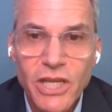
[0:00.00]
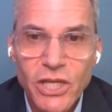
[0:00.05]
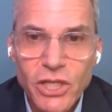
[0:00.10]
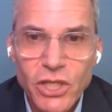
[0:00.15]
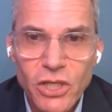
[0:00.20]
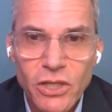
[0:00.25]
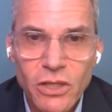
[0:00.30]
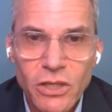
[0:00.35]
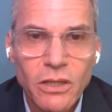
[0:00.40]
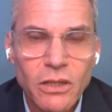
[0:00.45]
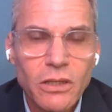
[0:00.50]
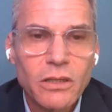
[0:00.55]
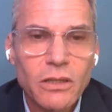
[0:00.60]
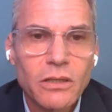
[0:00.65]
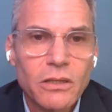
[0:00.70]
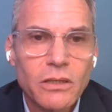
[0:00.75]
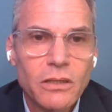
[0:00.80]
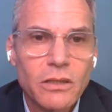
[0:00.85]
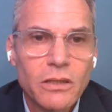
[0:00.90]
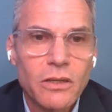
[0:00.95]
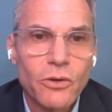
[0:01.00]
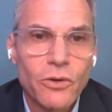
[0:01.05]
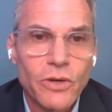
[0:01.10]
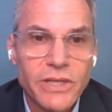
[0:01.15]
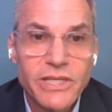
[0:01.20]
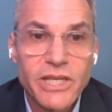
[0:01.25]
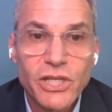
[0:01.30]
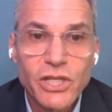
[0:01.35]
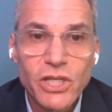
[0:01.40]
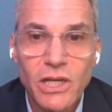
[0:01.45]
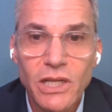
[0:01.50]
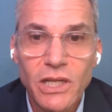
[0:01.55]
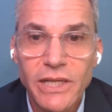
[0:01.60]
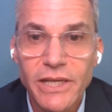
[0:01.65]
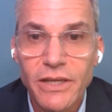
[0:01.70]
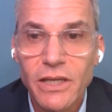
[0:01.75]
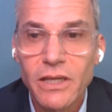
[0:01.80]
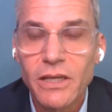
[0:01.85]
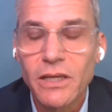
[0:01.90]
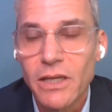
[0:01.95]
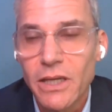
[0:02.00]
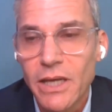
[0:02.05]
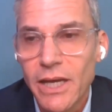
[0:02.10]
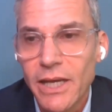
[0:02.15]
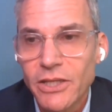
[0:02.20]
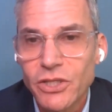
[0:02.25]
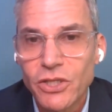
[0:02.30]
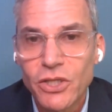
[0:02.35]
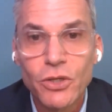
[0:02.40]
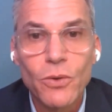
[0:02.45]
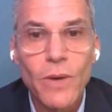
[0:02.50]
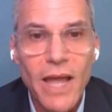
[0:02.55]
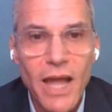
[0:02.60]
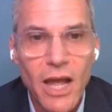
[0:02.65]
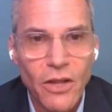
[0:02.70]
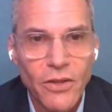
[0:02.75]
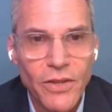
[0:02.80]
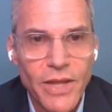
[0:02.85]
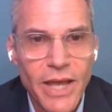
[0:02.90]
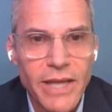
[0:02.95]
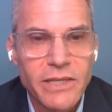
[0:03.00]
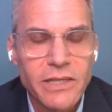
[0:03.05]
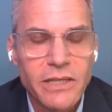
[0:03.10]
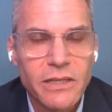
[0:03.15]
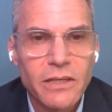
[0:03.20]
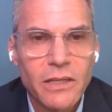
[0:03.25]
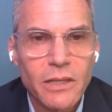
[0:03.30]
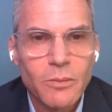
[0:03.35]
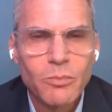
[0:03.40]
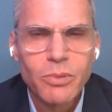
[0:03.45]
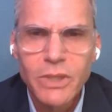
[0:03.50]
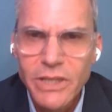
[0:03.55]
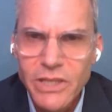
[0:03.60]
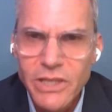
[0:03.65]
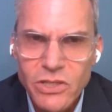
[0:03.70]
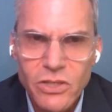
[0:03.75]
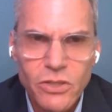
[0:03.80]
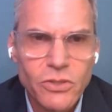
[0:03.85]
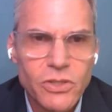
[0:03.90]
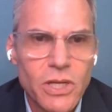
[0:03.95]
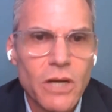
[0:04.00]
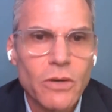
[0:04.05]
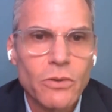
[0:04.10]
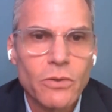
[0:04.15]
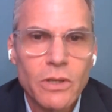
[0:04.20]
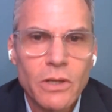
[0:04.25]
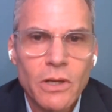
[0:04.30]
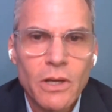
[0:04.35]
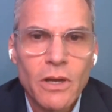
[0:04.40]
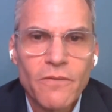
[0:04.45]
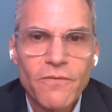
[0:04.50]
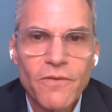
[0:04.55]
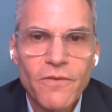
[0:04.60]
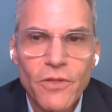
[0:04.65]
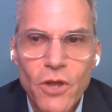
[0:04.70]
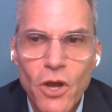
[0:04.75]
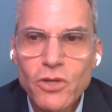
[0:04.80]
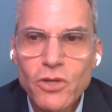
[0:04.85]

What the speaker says: additionally to ELNET, please do so.